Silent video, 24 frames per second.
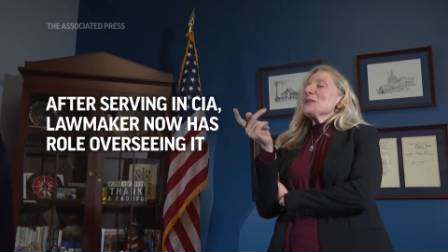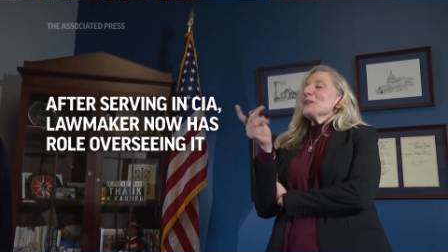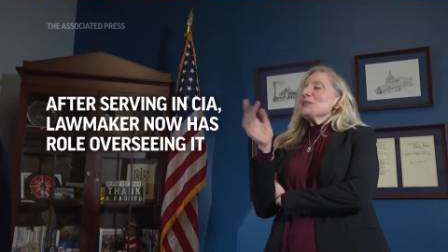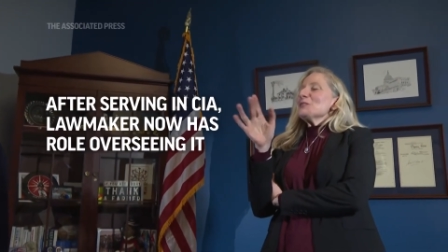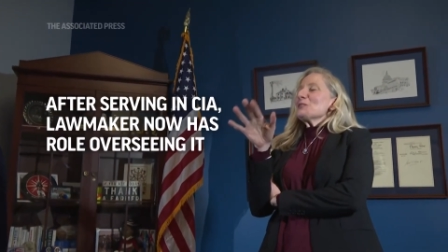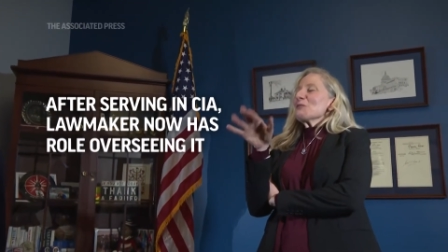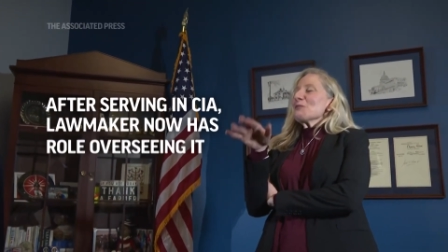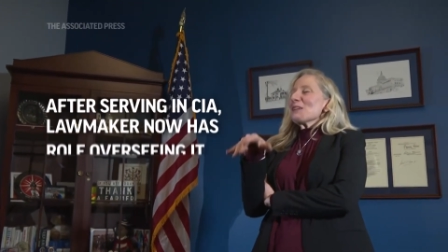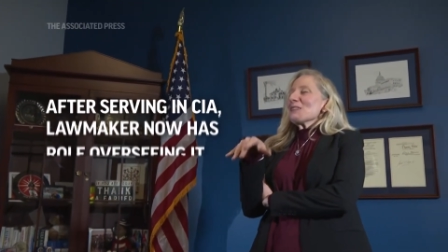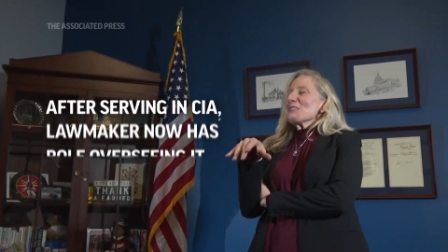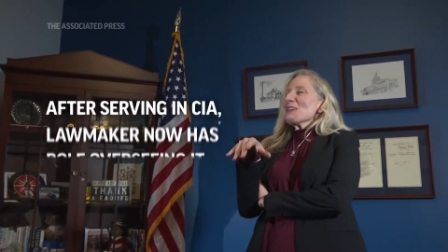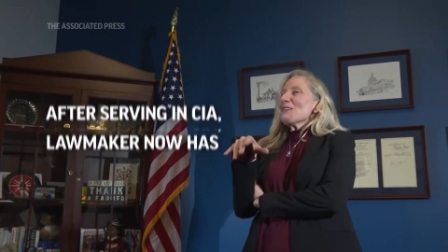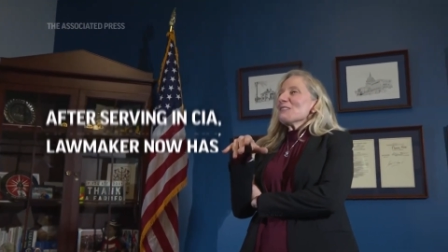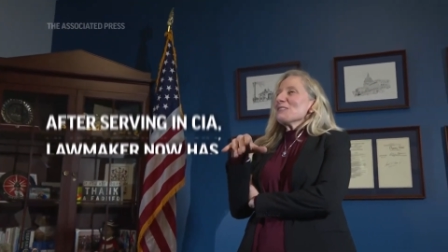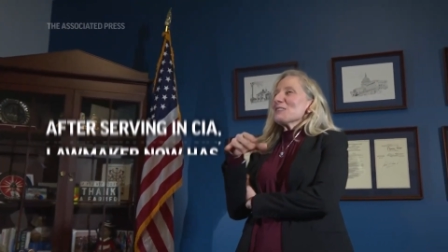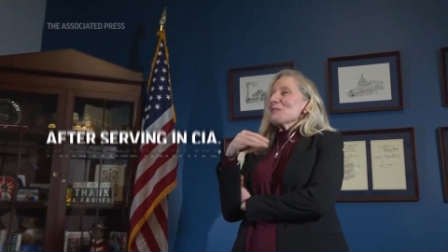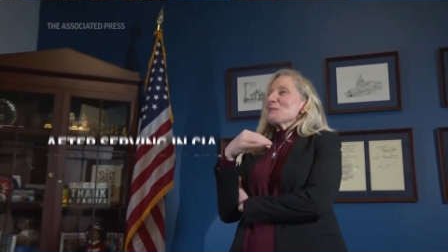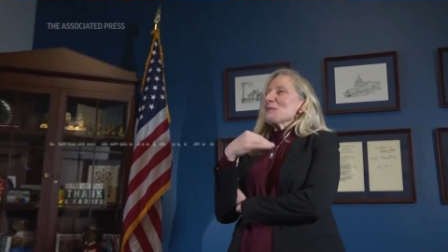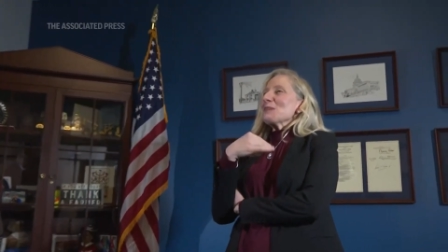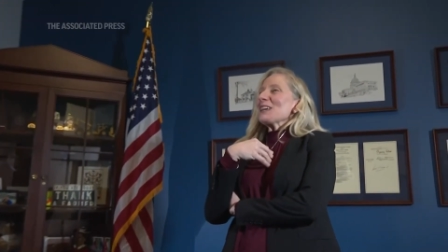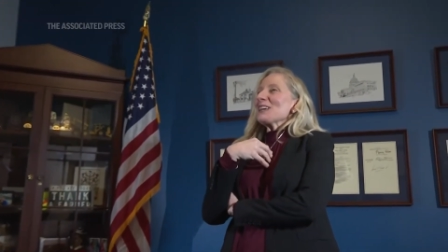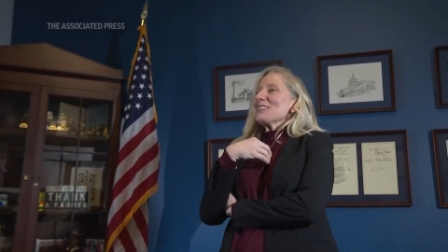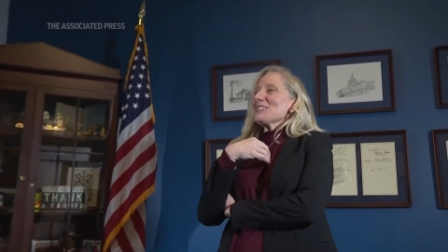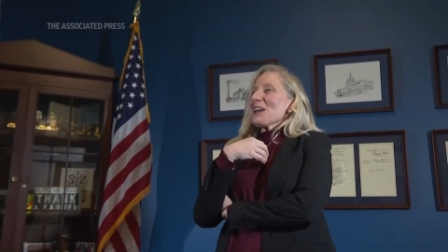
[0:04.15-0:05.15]
So I loved
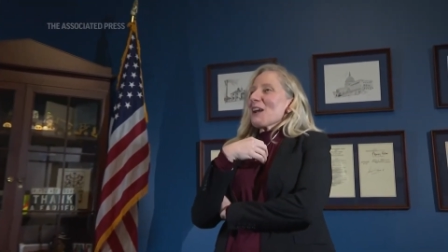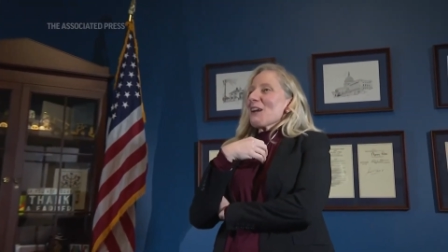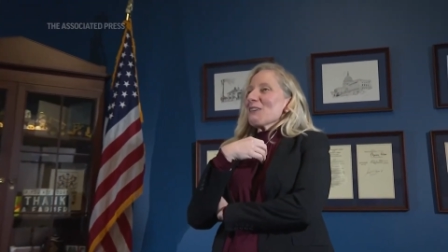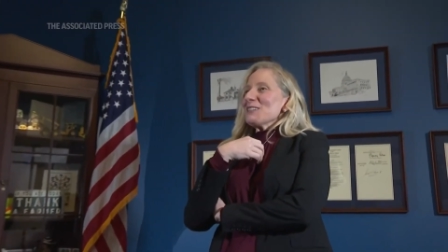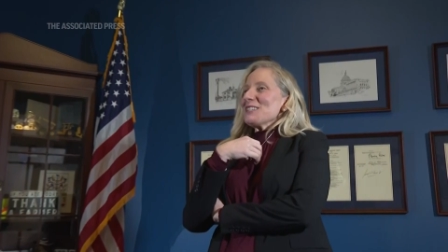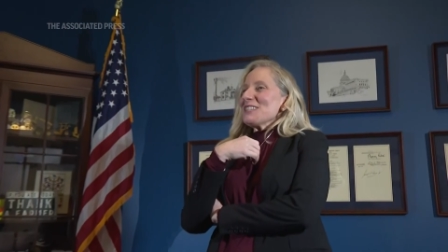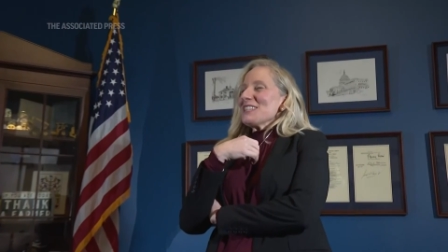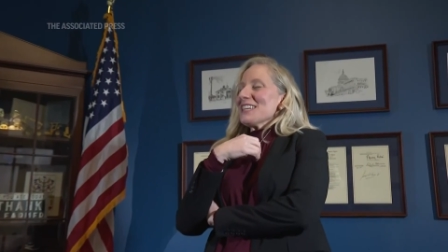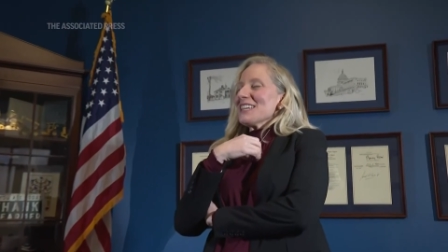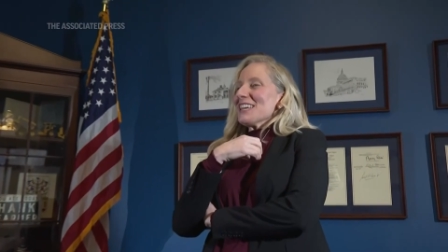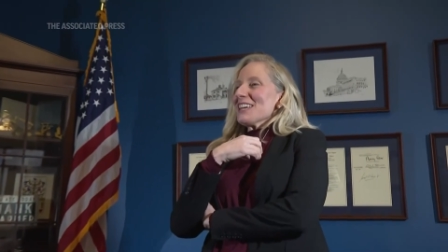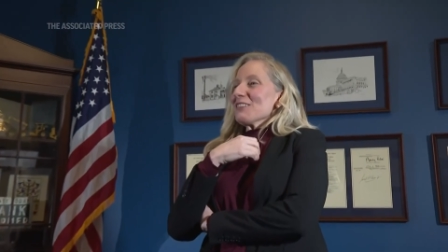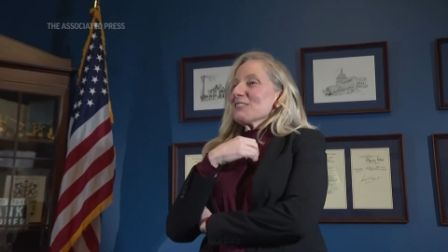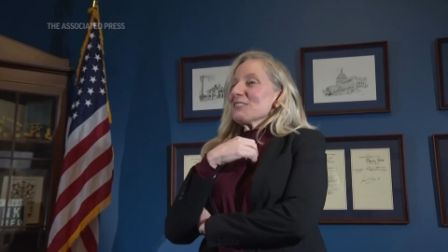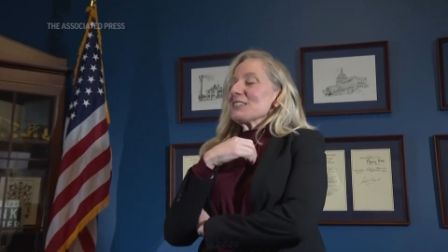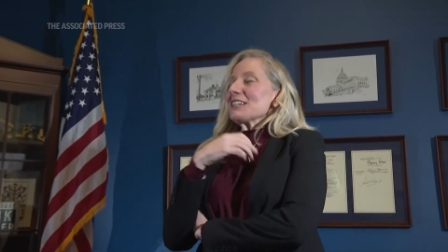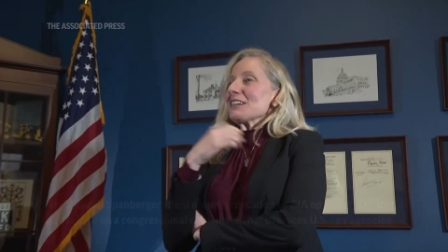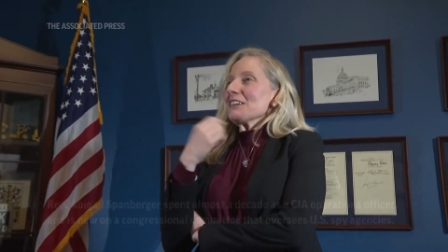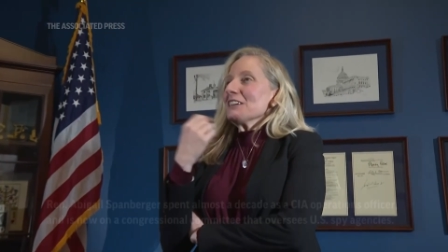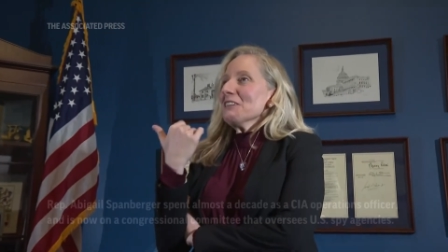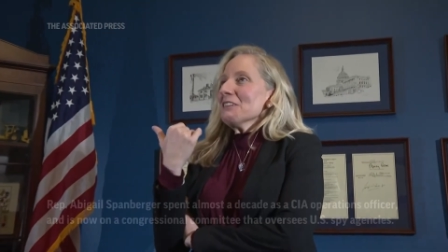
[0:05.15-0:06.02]
it because I was thinking I was like,